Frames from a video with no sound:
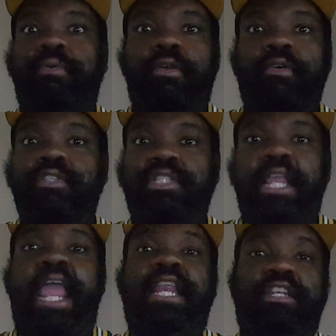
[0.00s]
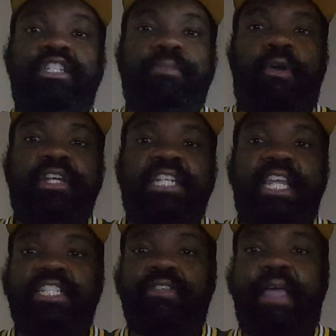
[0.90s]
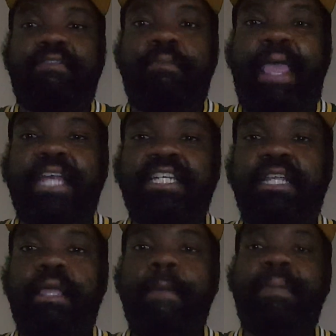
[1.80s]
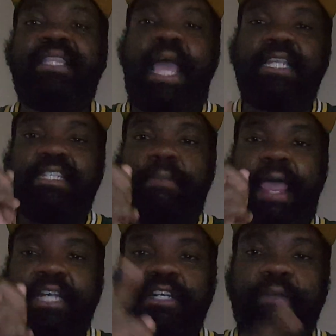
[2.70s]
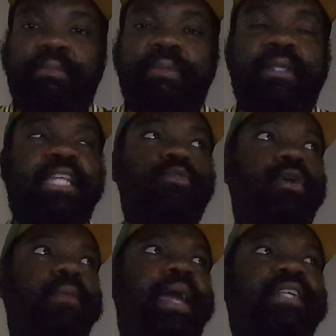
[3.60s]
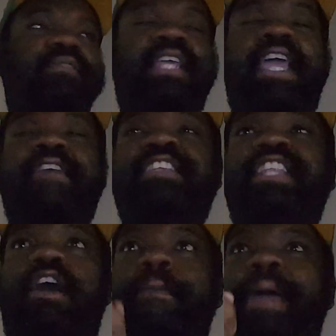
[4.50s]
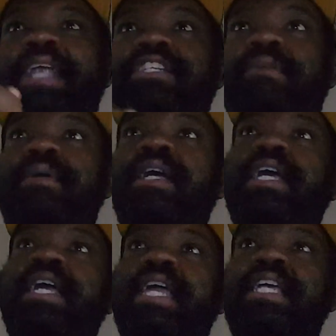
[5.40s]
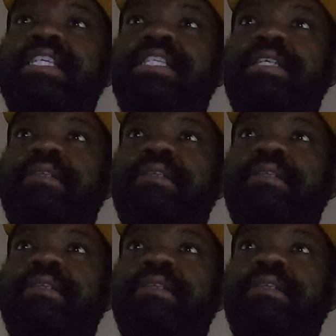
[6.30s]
Burrow and Ja'Marr Chase still have the magic. But that's the matchup. That's one of the matchups in the AFC. The other matchup is